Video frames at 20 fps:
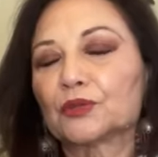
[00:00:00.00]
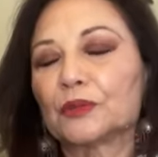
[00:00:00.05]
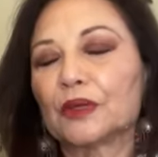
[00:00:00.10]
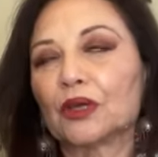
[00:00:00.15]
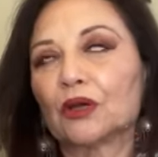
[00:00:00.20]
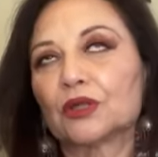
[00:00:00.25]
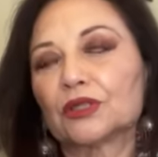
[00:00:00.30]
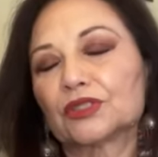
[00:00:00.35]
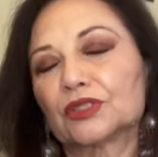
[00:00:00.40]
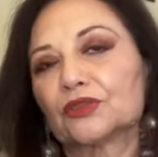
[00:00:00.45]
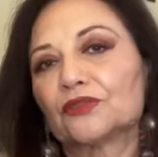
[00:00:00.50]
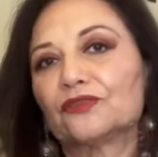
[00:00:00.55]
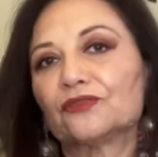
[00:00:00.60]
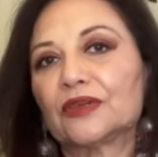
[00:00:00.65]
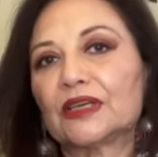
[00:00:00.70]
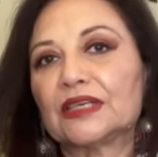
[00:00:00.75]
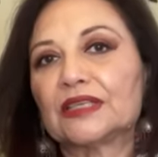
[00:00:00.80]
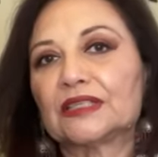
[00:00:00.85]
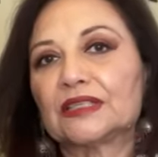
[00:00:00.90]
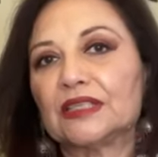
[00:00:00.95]
may also
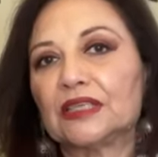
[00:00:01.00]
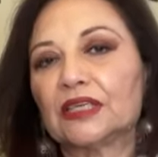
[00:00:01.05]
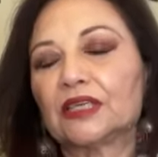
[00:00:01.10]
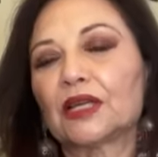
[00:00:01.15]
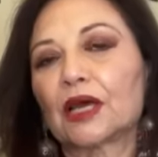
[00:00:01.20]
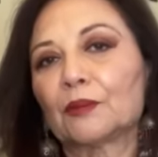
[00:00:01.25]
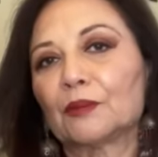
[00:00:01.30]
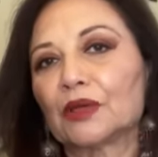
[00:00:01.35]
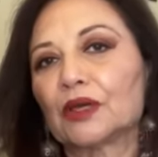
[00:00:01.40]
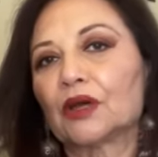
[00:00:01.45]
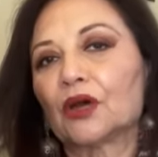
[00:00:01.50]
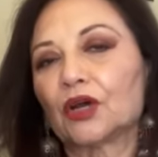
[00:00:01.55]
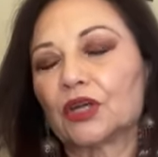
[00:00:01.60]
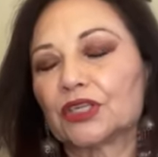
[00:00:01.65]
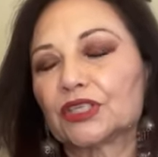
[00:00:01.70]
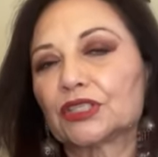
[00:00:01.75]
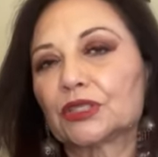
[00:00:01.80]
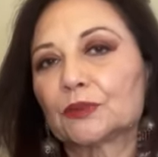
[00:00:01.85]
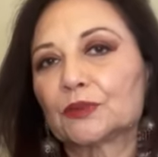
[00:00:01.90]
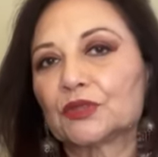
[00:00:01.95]
face economic
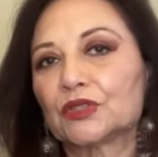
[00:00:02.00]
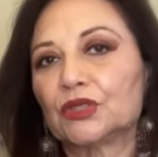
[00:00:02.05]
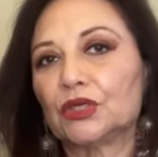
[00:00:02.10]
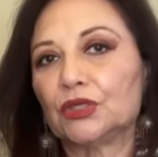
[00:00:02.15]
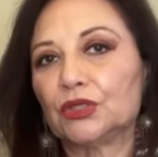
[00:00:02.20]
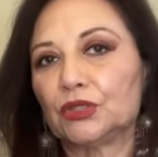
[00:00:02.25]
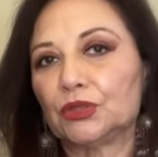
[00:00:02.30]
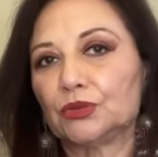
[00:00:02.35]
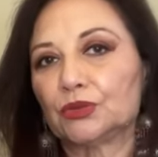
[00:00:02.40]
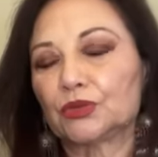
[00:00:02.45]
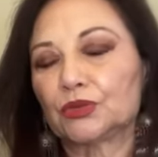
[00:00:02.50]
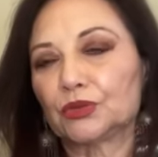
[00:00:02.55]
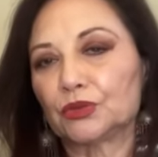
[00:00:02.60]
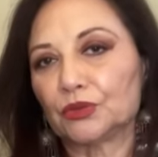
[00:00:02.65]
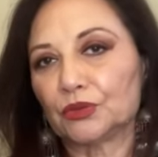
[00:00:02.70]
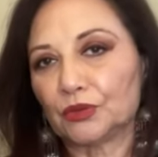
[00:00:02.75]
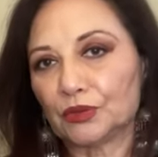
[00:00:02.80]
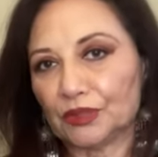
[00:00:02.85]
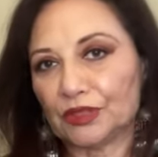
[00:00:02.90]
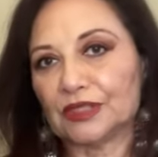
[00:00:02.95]
hardships due
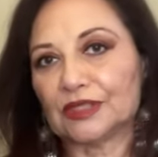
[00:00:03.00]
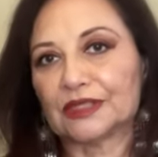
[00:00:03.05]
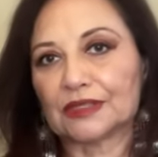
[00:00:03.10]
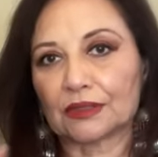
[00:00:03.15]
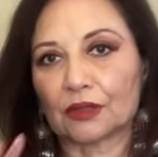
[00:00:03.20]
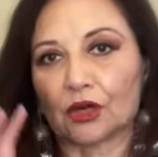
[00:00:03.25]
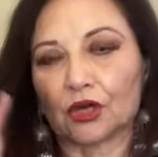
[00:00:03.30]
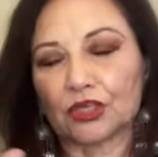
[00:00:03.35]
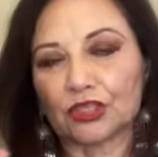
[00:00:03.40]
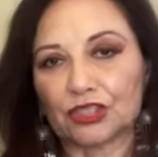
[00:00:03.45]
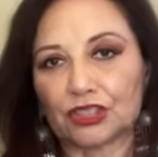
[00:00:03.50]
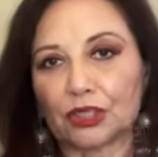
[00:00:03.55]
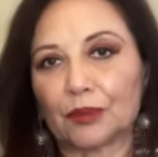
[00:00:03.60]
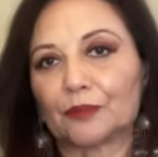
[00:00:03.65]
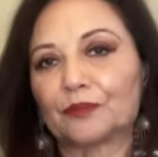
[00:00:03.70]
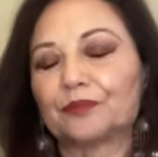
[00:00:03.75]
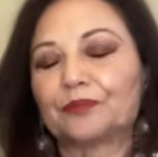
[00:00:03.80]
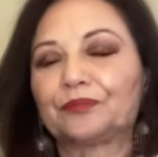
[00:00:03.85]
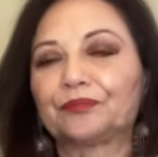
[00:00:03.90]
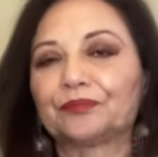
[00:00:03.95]
to this hardship.